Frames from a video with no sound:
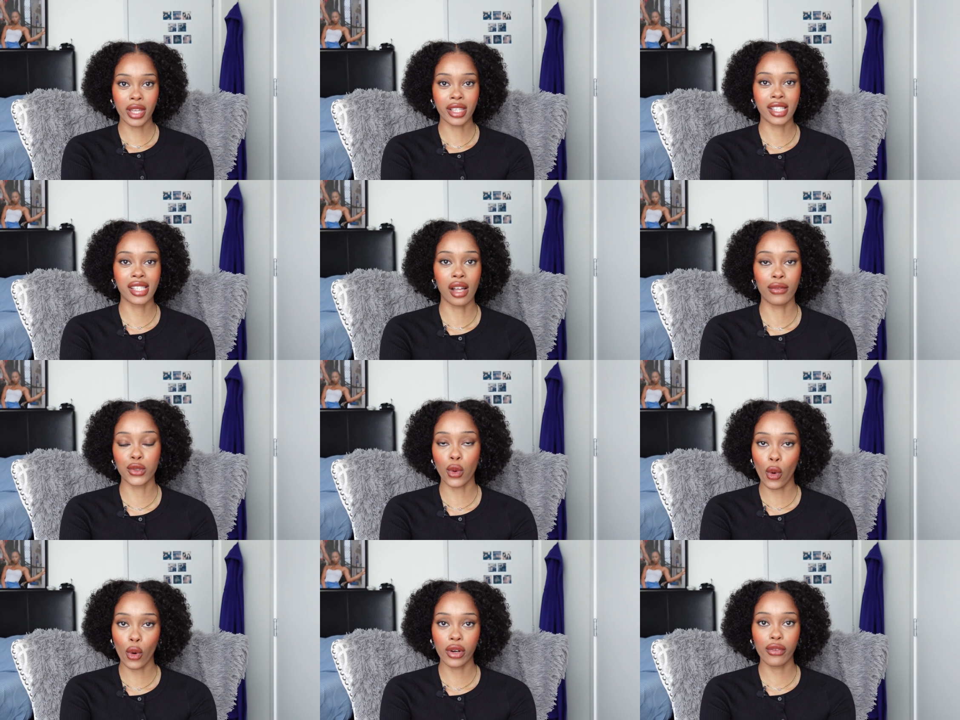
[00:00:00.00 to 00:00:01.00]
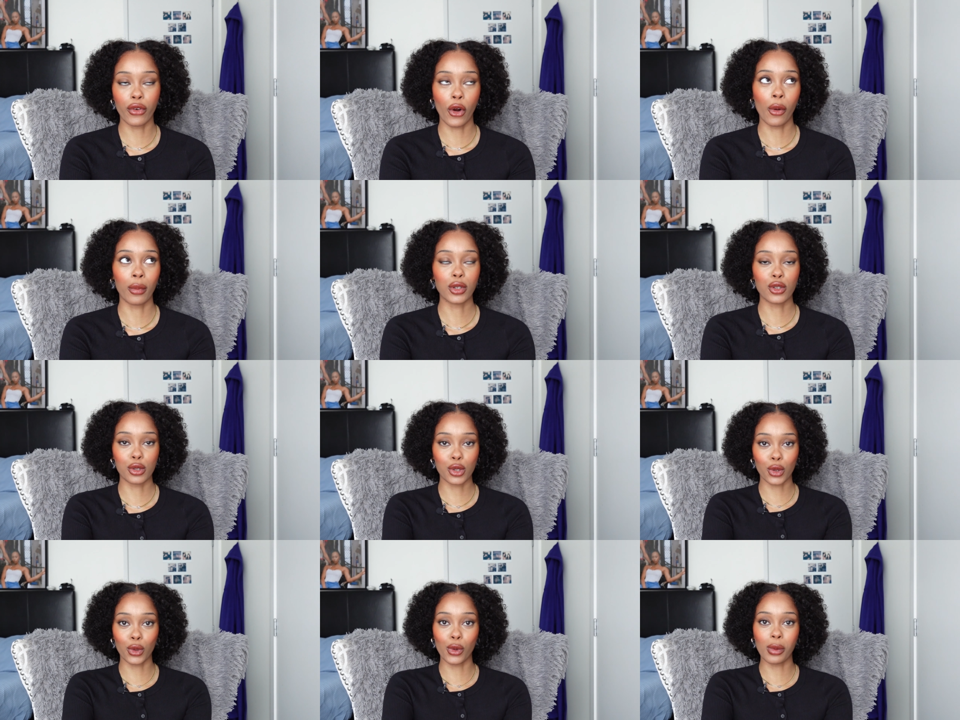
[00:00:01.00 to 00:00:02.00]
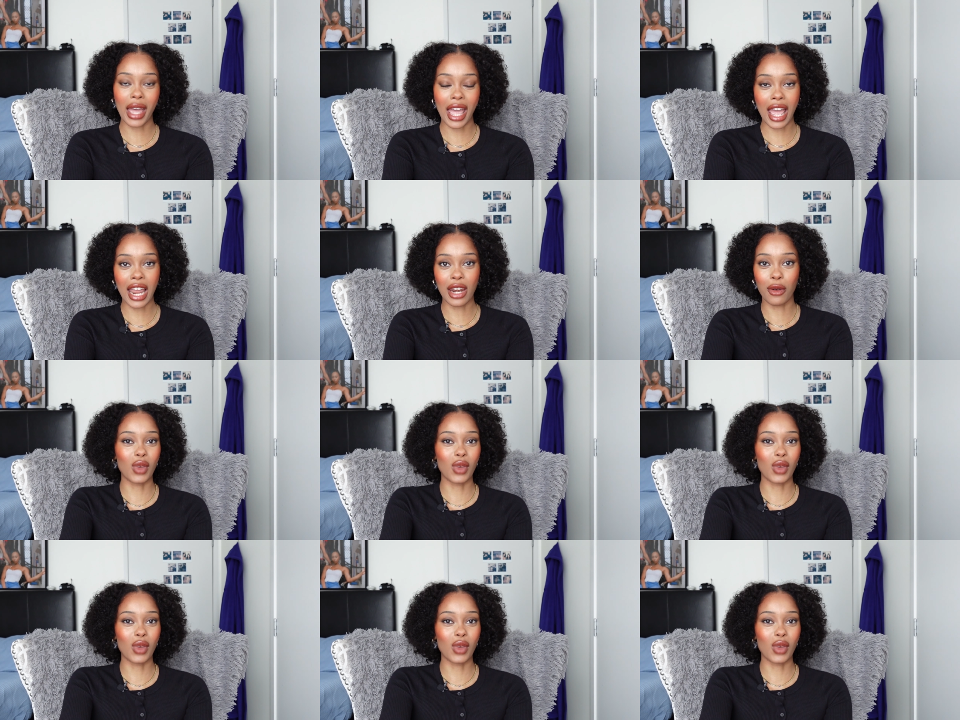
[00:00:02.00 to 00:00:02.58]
is self-taught from YouTube and